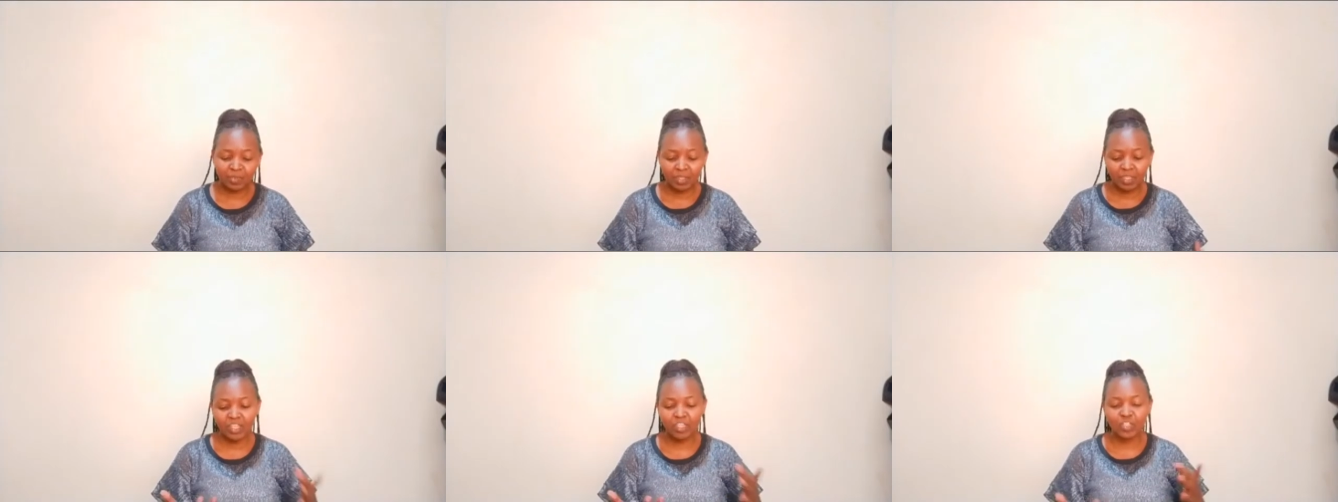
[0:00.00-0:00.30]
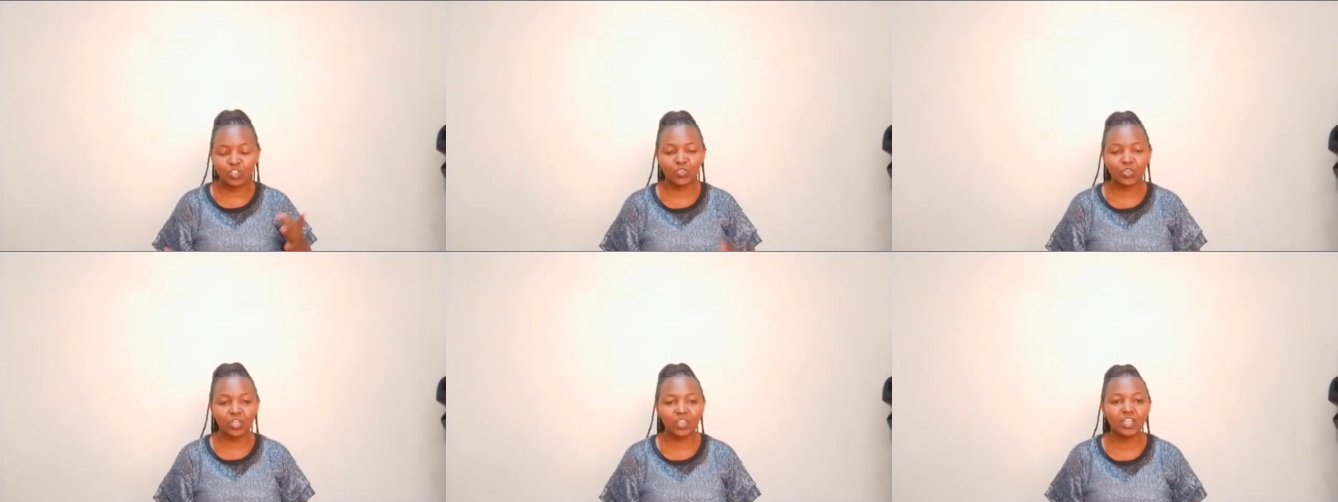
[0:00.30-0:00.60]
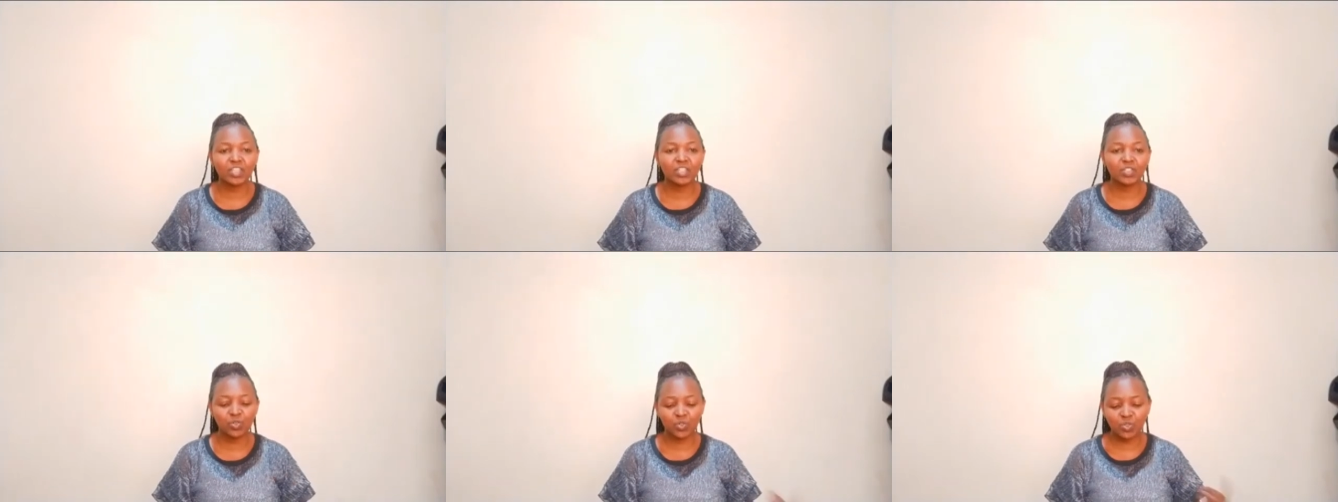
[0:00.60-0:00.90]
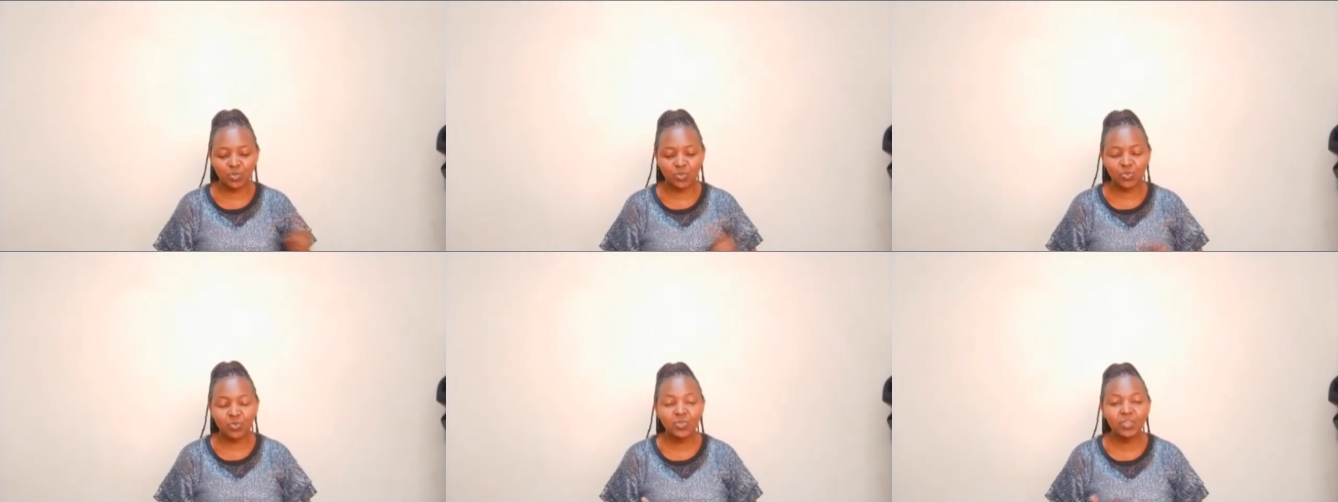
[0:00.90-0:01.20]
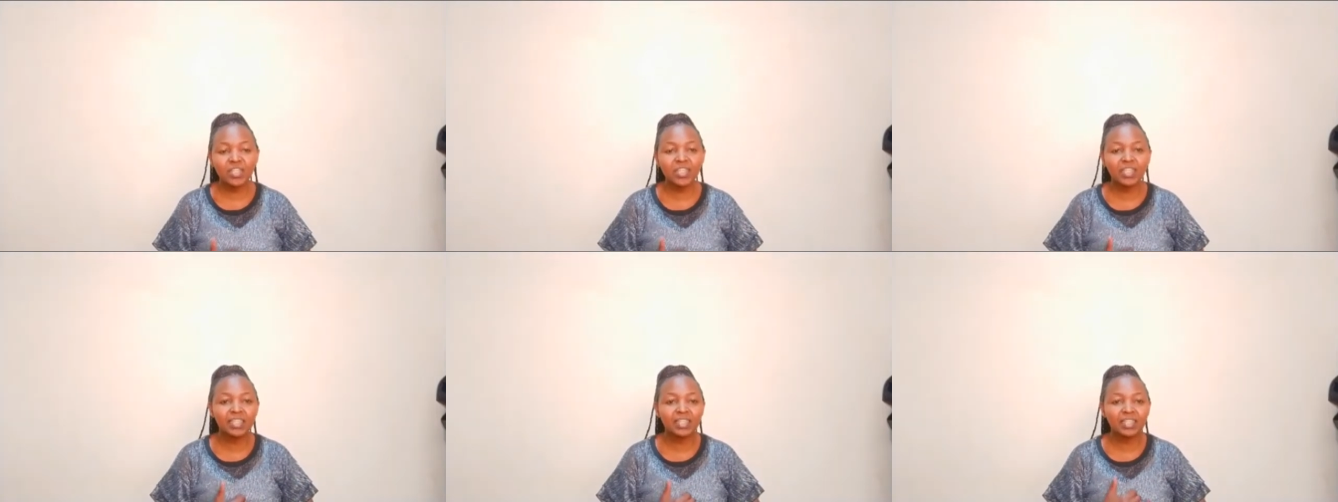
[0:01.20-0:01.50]
ensure that you're
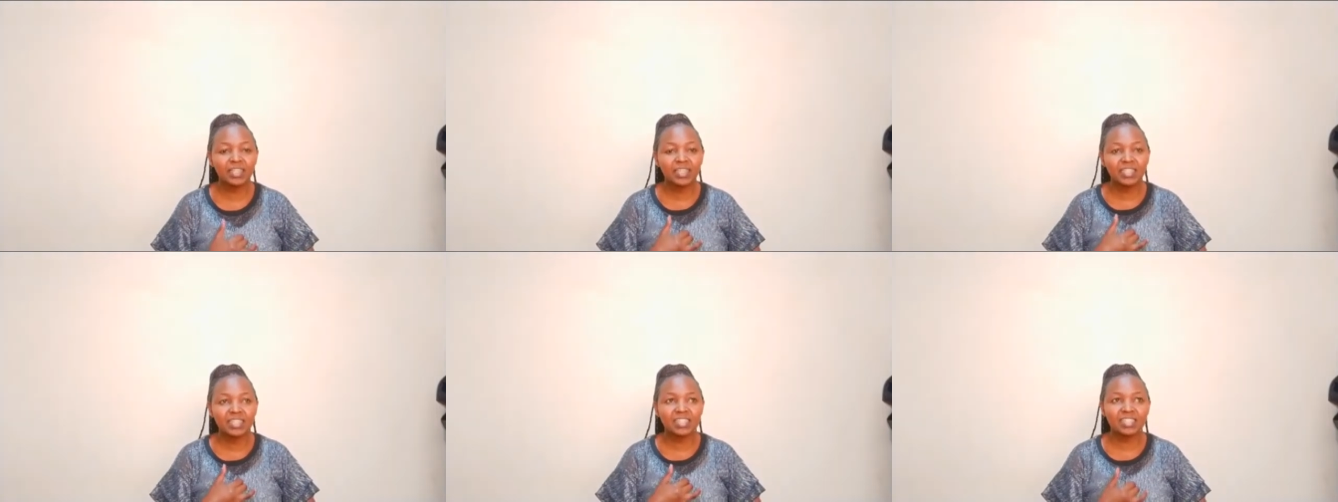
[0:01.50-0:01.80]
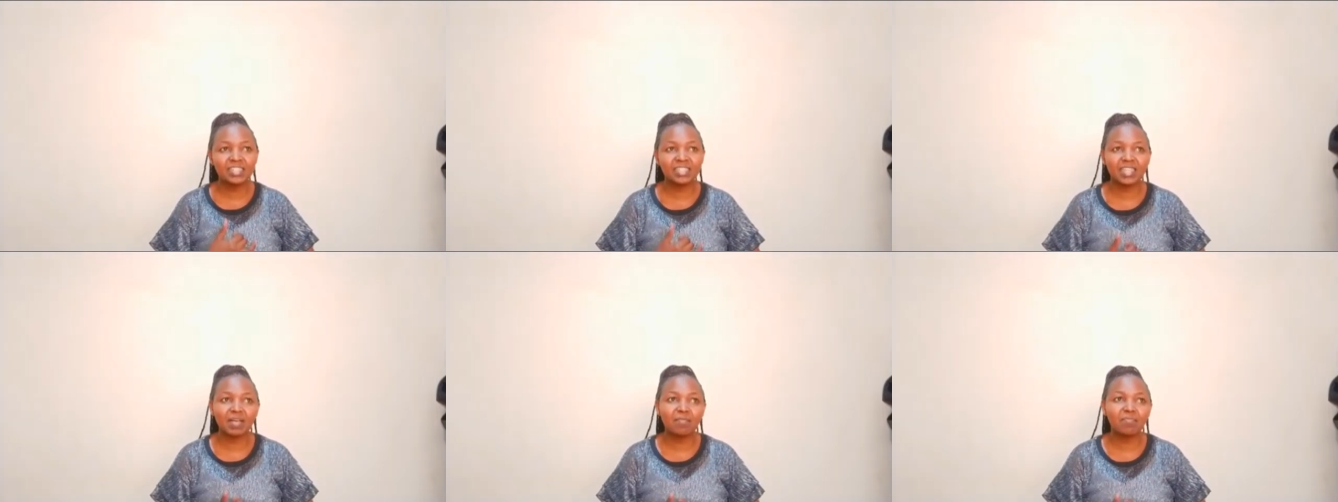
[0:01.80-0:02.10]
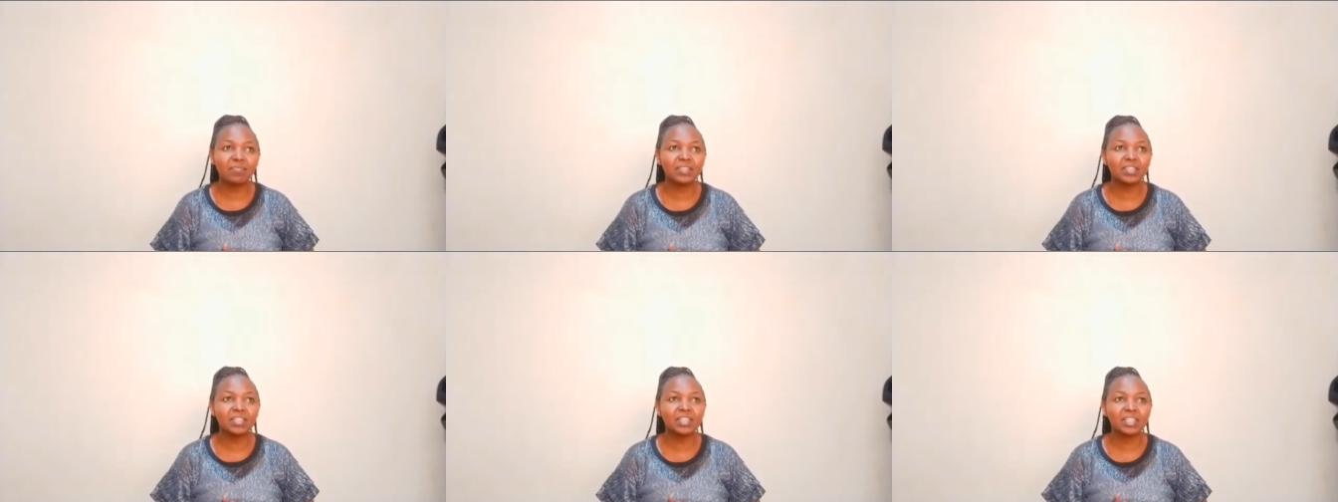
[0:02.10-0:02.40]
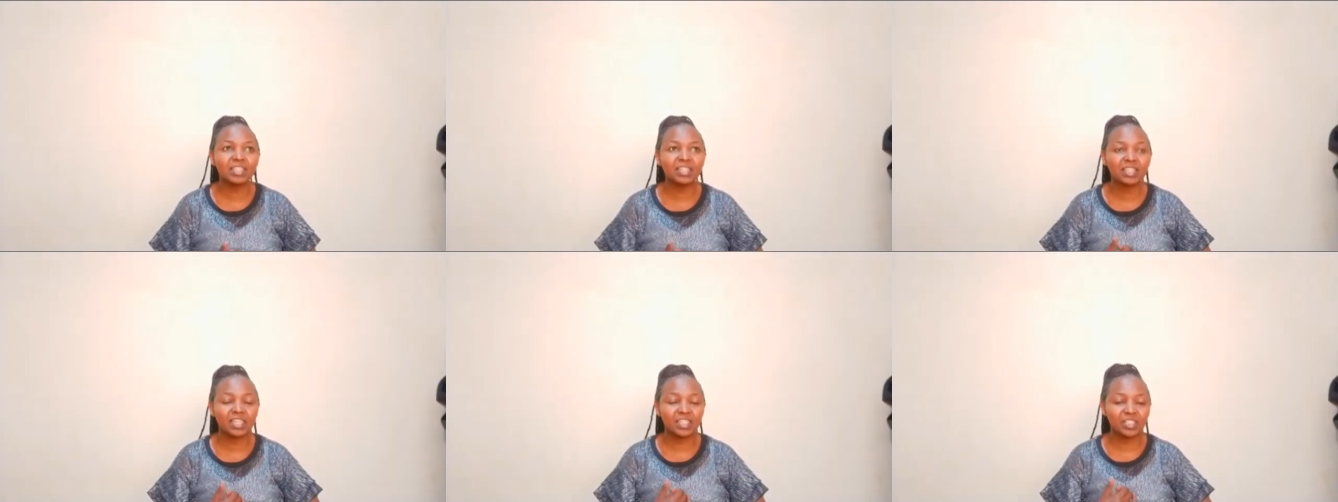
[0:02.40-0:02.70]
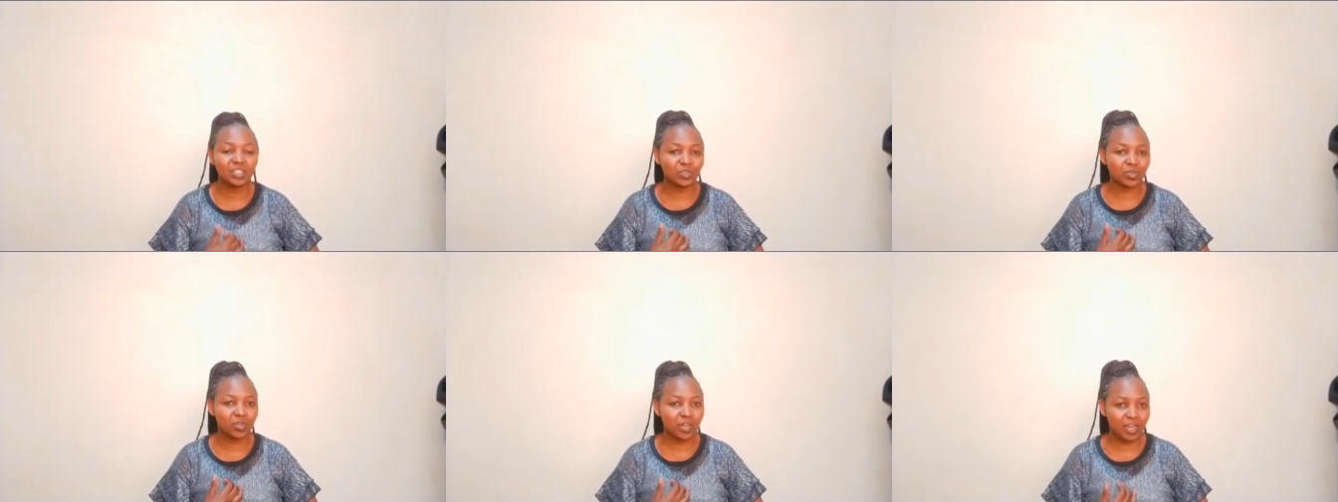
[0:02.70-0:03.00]
doing something that
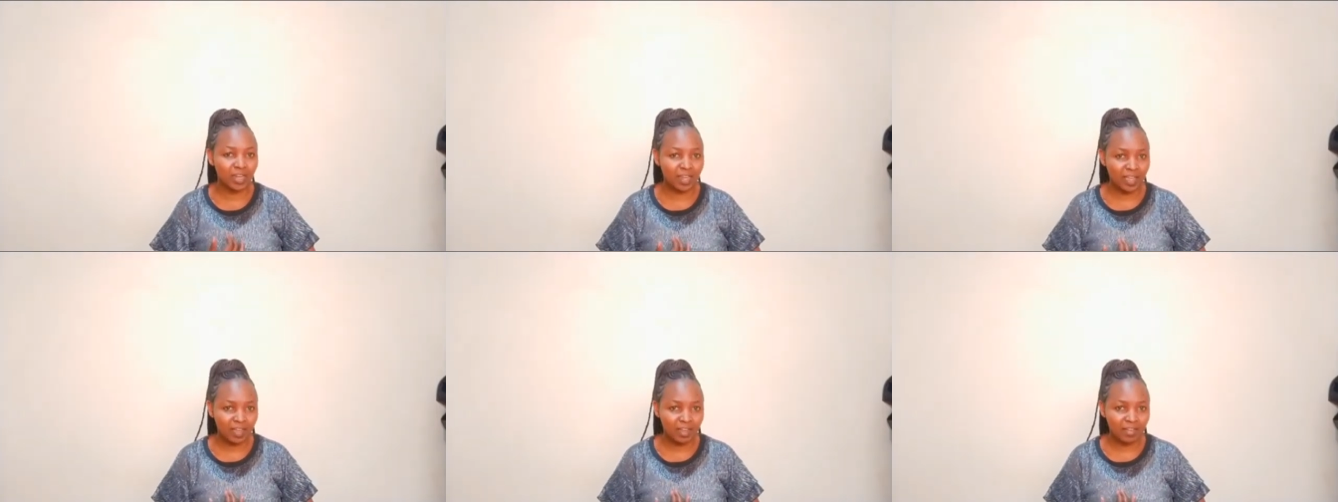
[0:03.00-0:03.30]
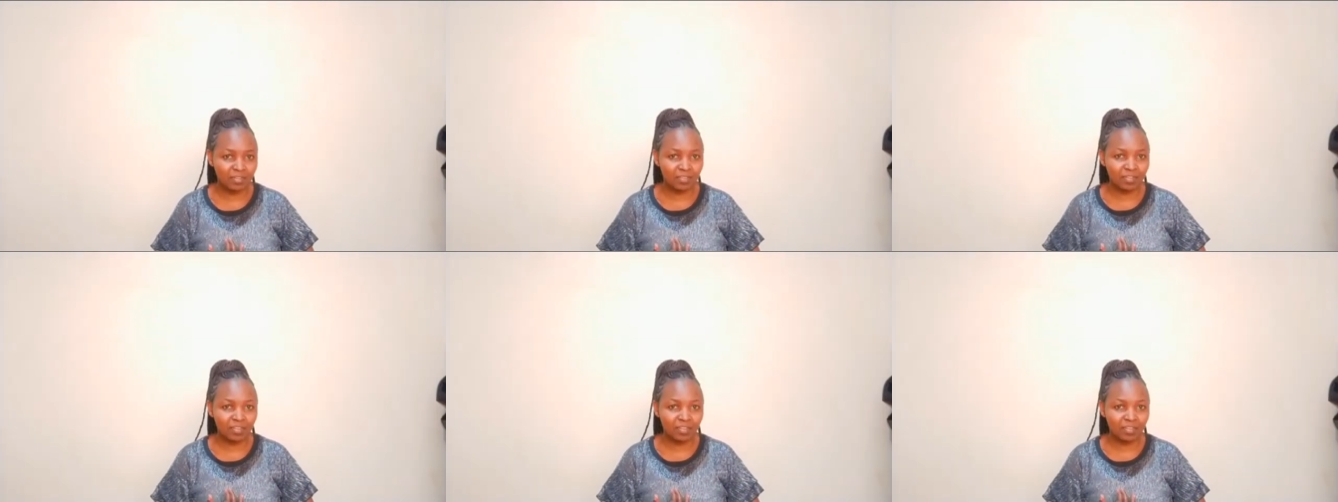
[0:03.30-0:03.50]
you love,